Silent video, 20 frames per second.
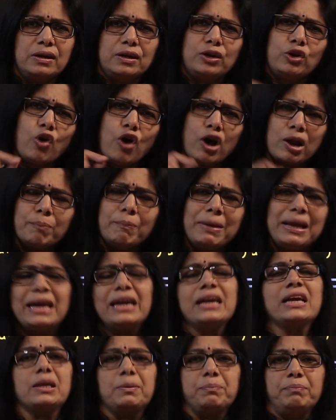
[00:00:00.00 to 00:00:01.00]

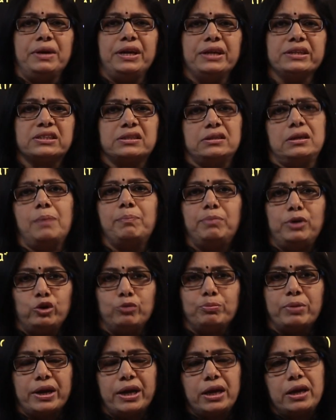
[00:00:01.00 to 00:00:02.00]
normally it means
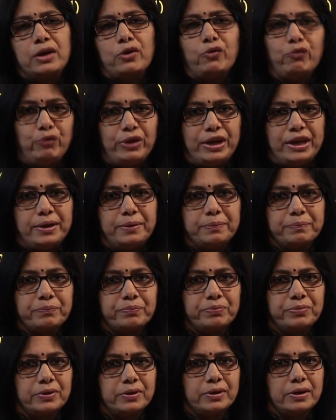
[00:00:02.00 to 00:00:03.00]
W by V,
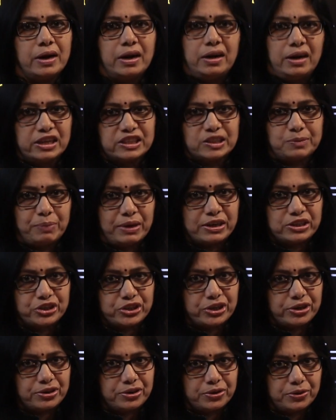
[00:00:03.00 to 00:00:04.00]
unless
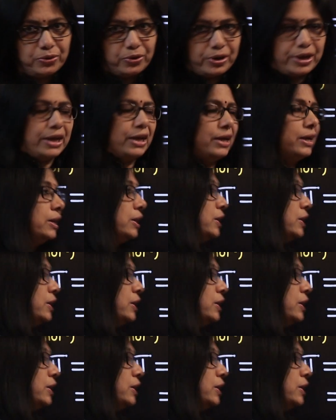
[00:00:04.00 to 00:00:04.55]
mentioned. Okay.